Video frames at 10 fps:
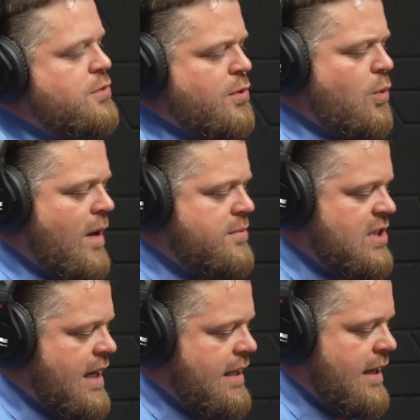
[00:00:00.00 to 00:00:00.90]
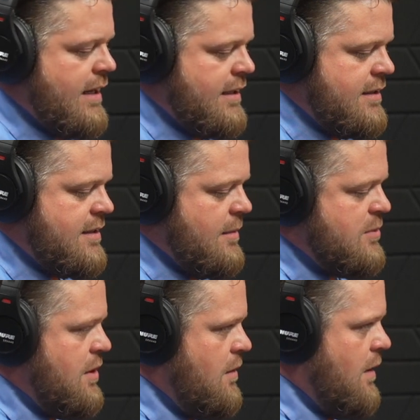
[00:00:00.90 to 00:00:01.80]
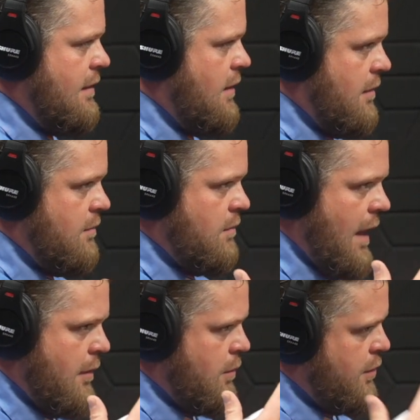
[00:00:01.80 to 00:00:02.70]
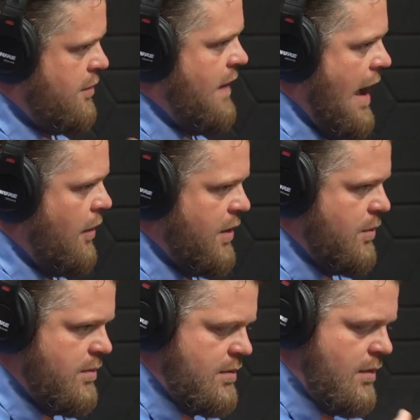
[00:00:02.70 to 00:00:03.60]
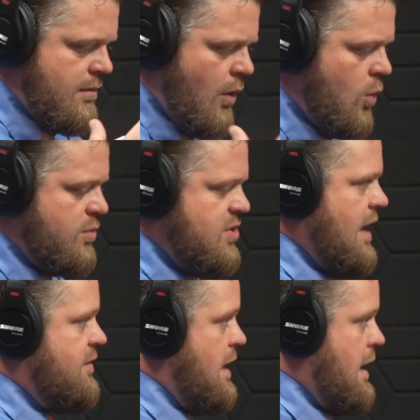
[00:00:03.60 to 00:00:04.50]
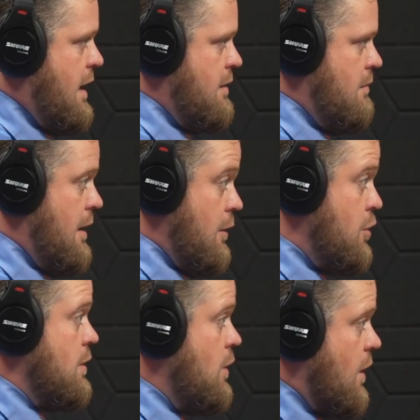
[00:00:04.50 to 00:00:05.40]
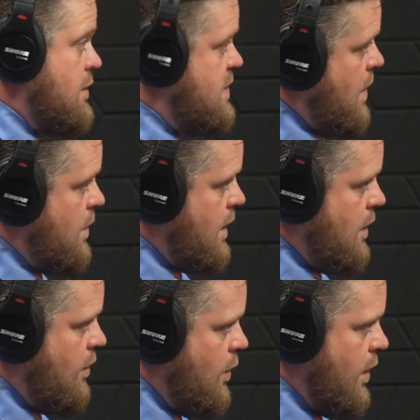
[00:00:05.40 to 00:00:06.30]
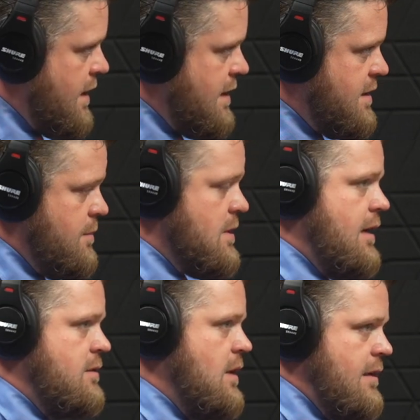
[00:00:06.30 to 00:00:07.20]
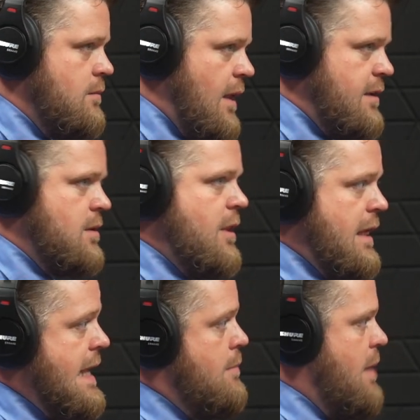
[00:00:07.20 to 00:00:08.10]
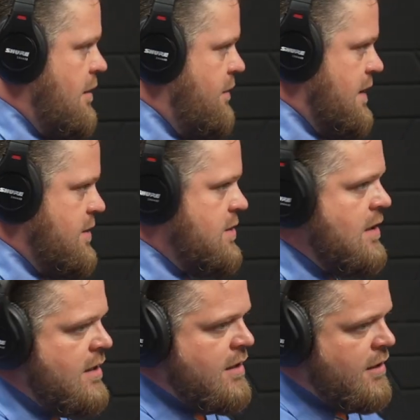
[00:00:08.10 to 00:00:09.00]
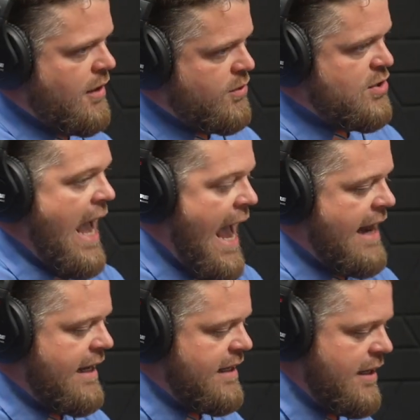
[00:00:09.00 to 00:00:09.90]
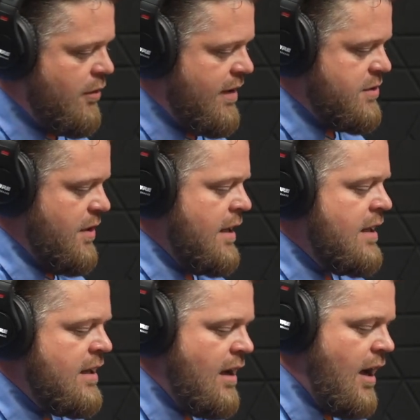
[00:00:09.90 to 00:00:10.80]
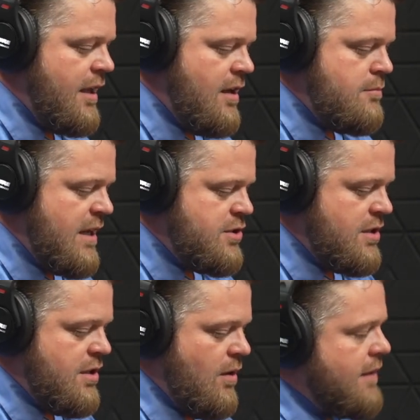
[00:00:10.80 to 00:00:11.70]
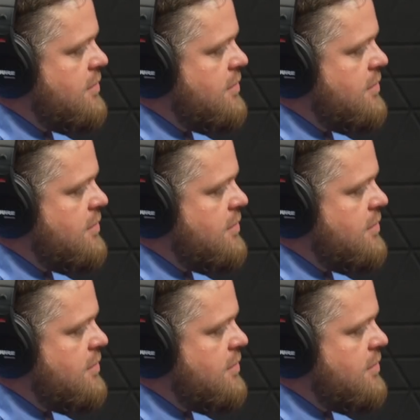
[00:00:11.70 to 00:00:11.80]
through the website, and it seems, you know, like good value, home safety, and a good look too, you know, for it. That seems like some of the key benefits, you know, to adding an egress to you. You had mentioned, you know, like